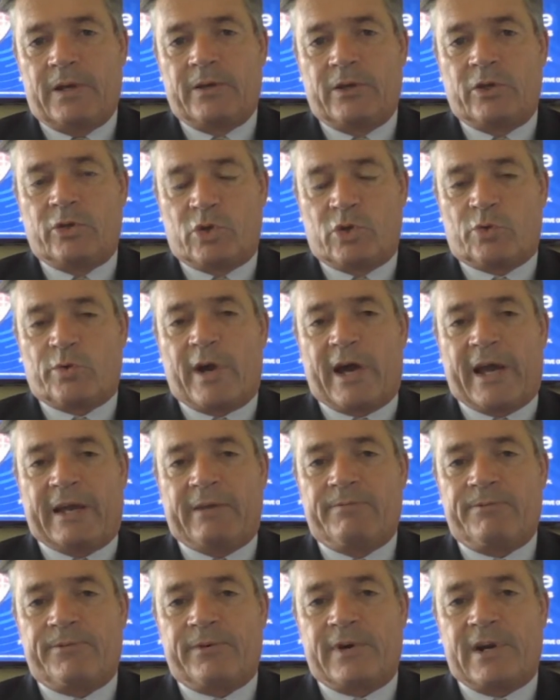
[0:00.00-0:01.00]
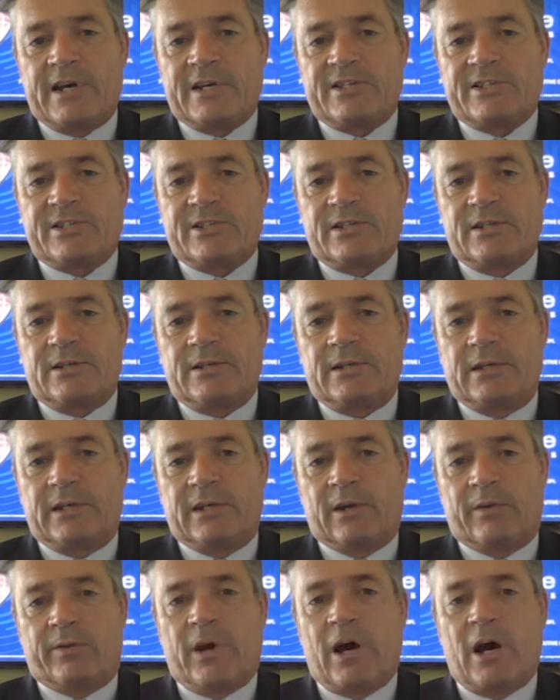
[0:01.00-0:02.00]
you're right. For us,
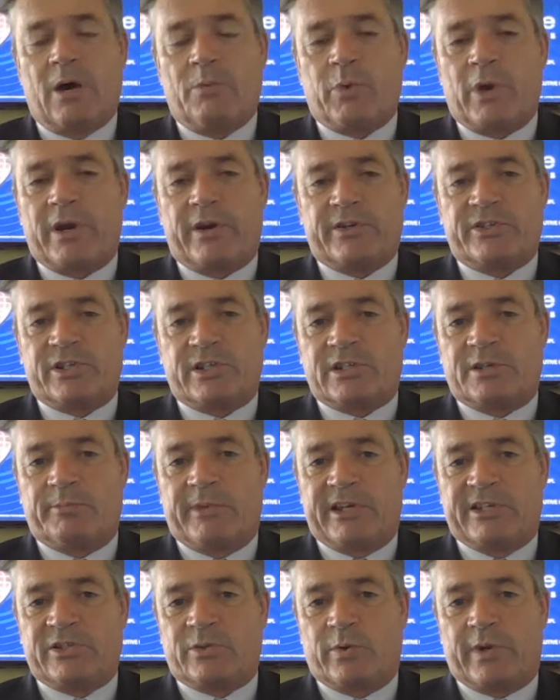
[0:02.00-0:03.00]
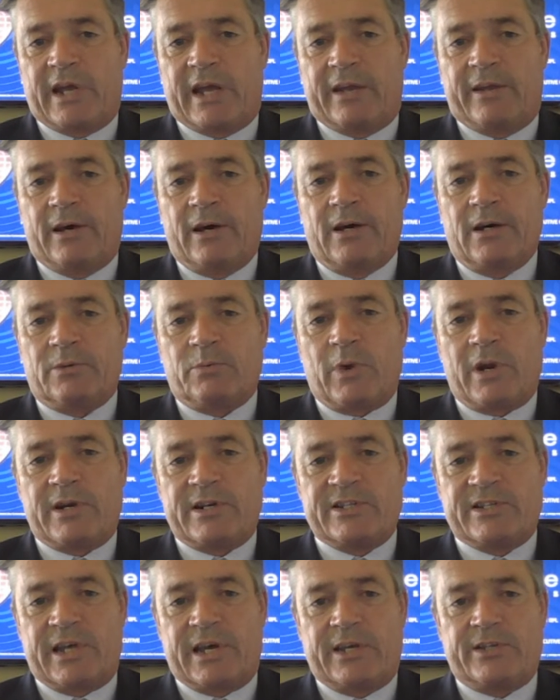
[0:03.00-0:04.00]
the hardware is just a means to an end. The hardware
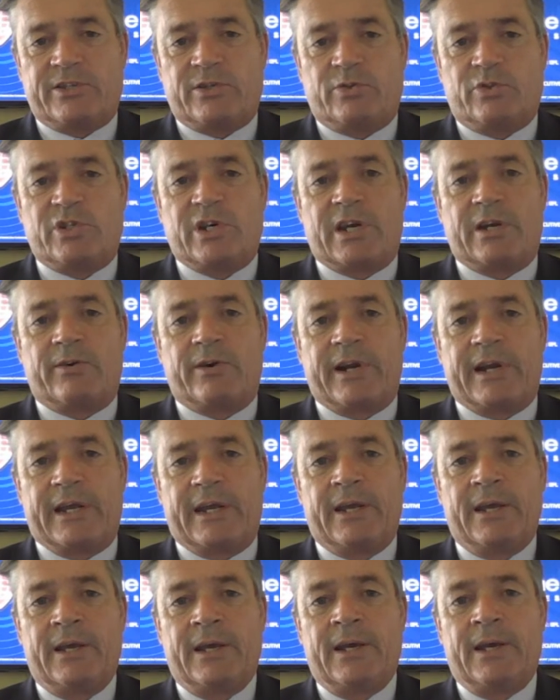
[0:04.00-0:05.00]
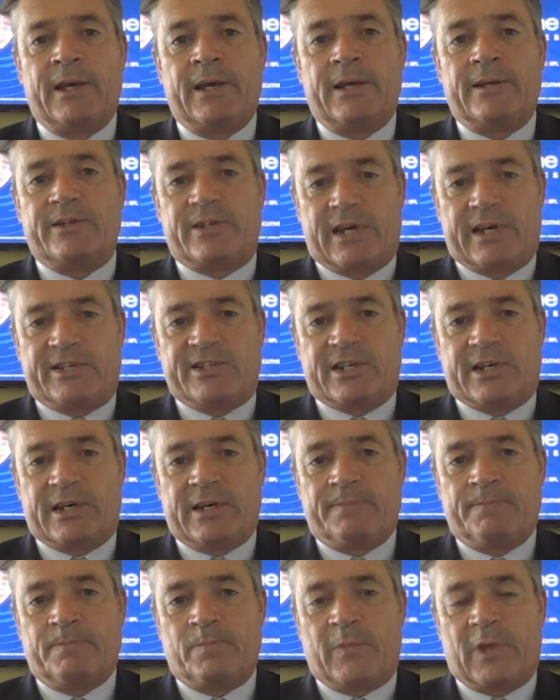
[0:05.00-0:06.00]
is there to generate
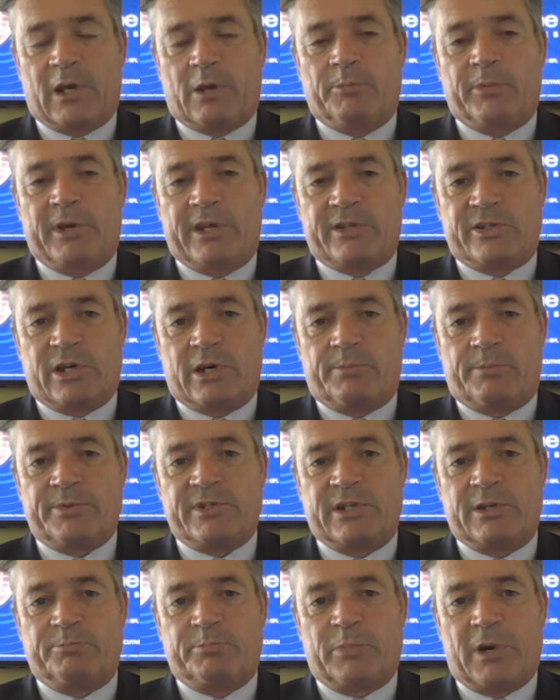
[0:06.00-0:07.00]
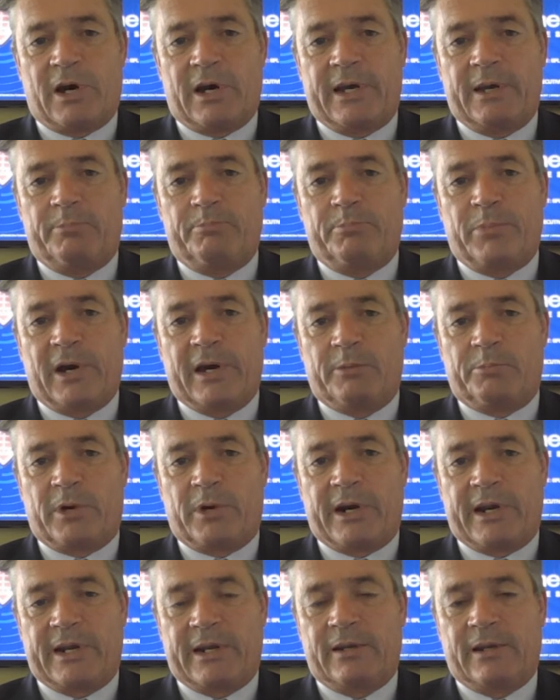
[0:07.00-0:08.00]
data that can be interpreted by the
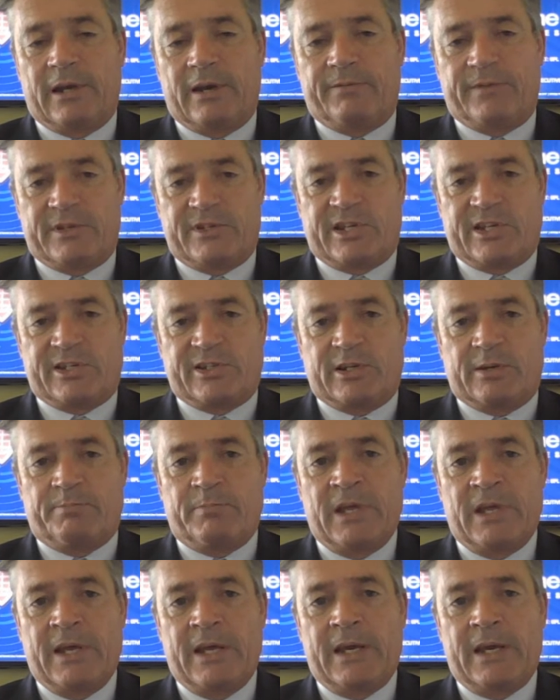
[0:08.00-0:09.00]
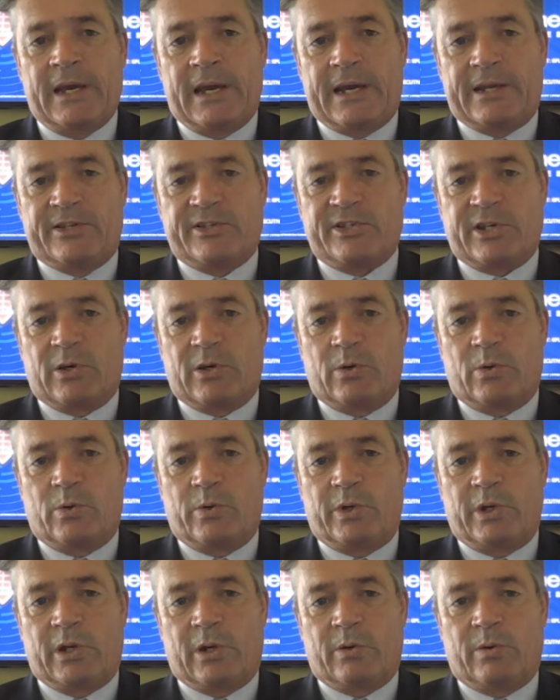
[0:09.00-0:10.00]
brain of the system. And so,
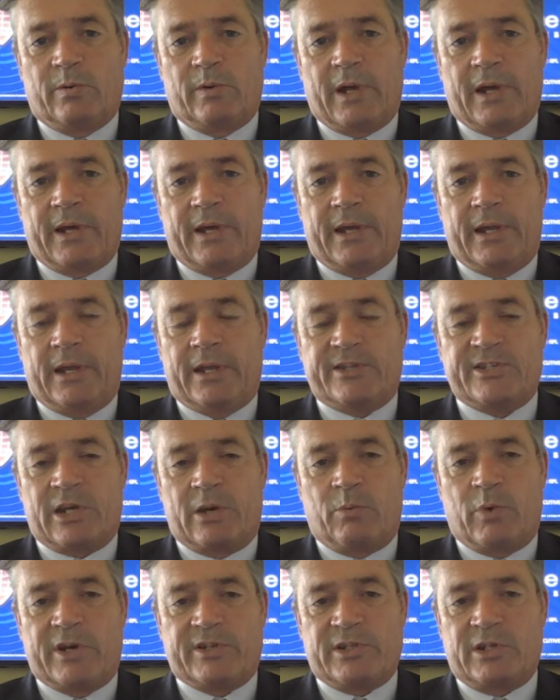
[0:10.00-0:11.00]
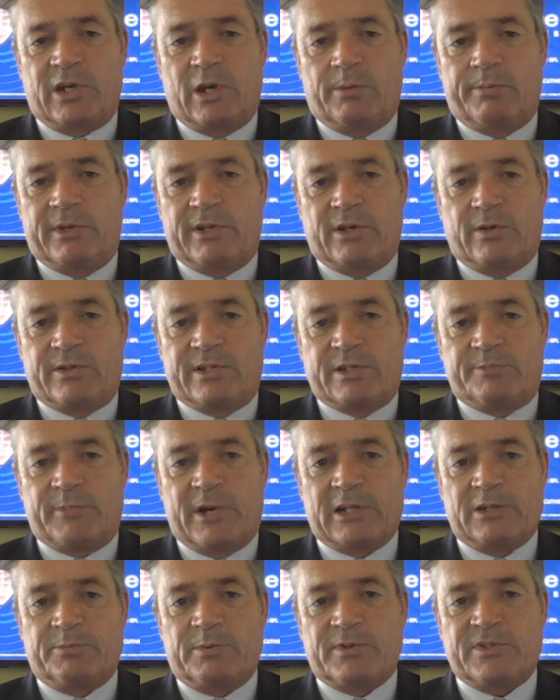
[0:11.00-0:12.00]
in the same way as a human uses
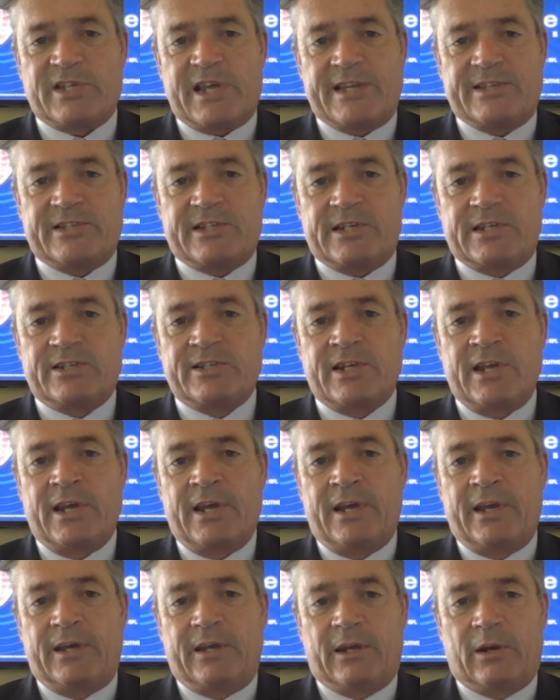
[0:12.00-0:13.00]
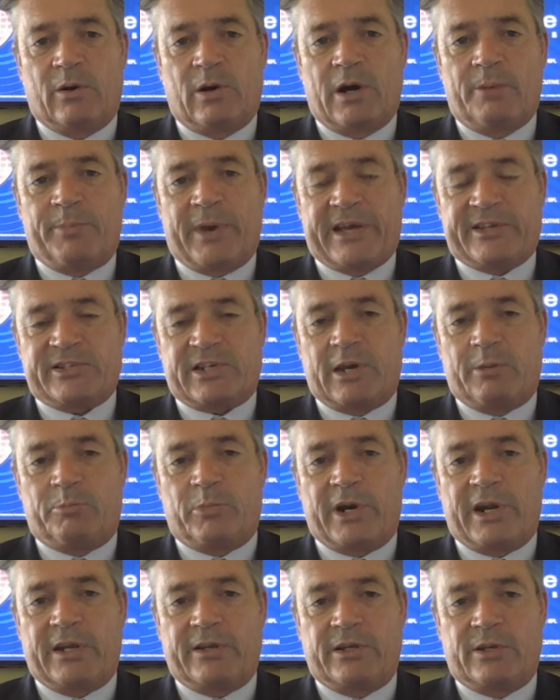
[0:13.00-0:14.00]
multiple senses, our PASCAN
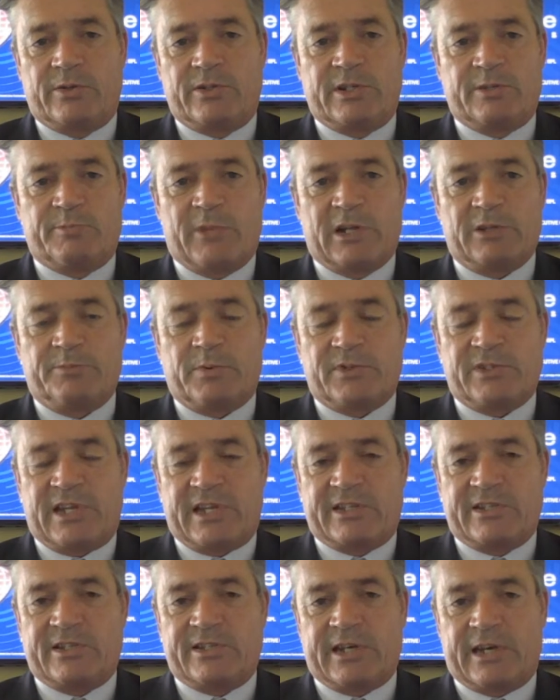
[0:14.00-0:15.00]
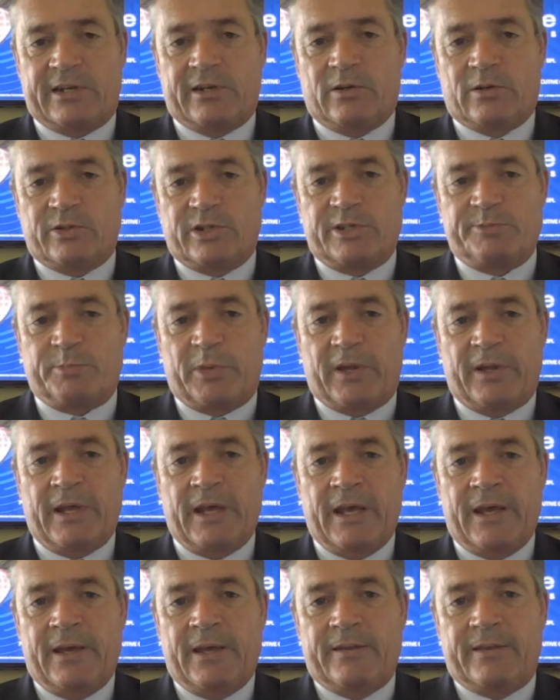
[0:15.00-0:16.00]
brain uses multiple sensor technologies. But
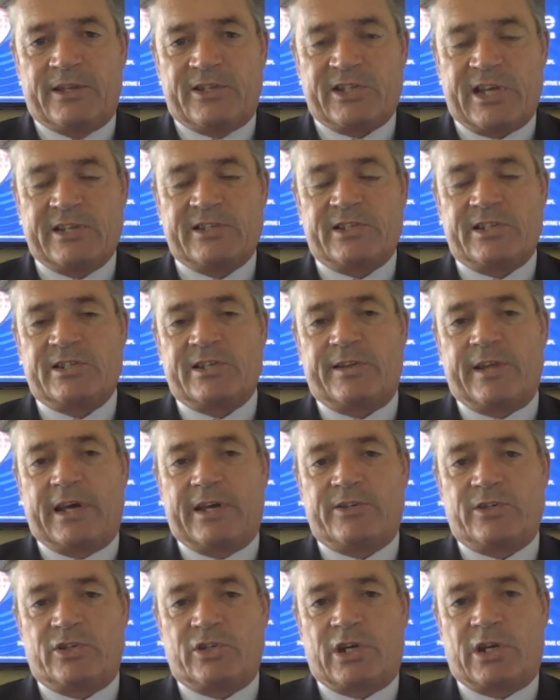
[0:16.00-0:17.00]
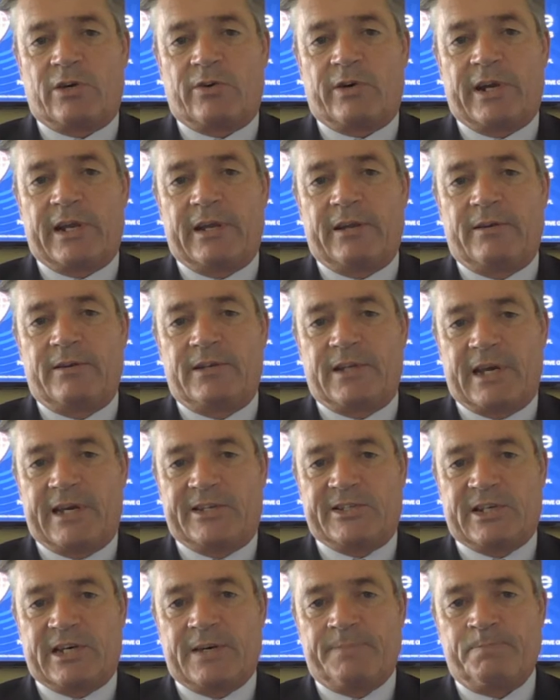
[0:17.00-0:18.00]
the sensors are there to generate
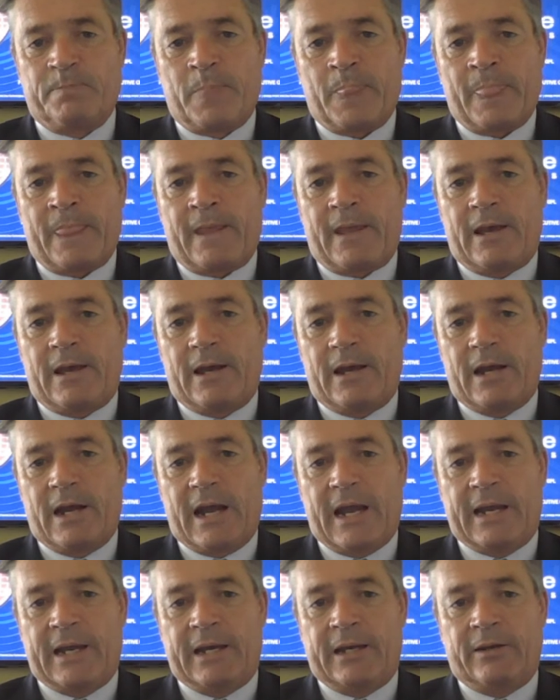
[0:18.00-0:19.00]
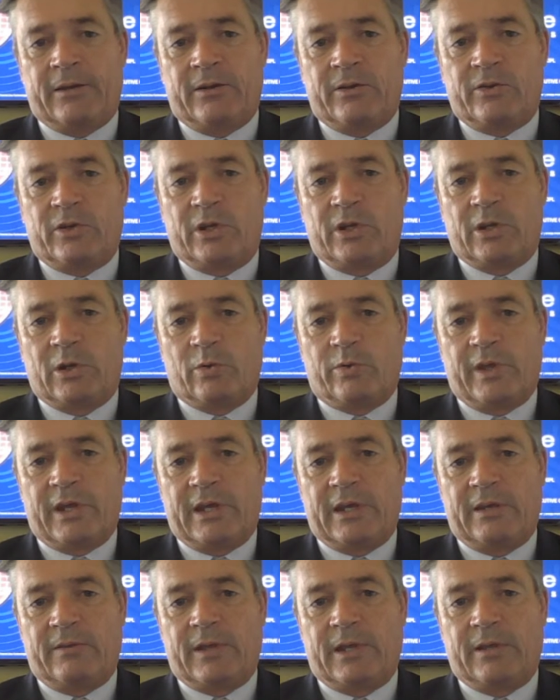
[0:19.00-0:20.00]
data, and
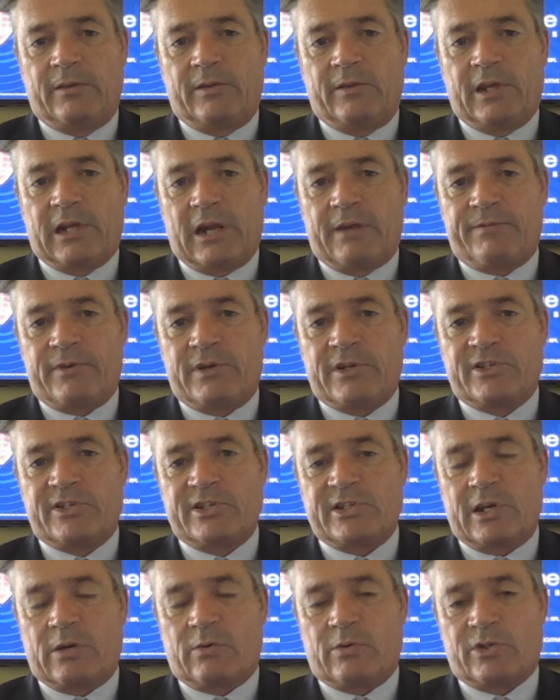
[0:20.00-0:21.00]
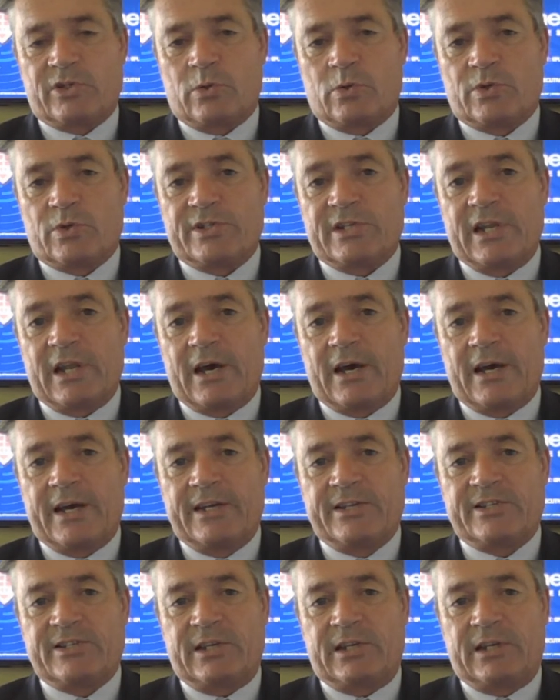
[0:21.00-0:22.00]
the cleverness, the secret sauce
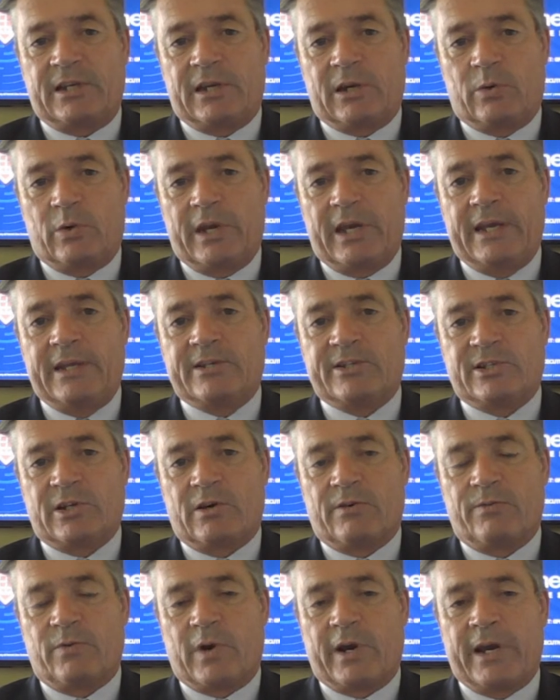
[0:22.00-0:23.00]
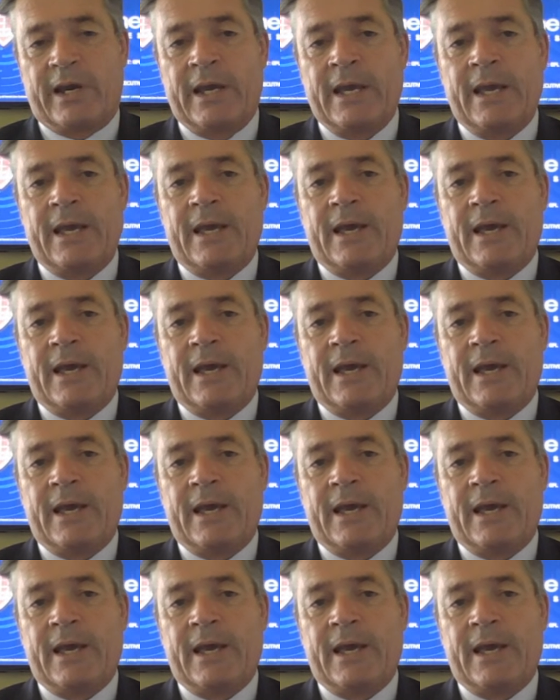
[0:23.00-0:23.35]
lies, in software.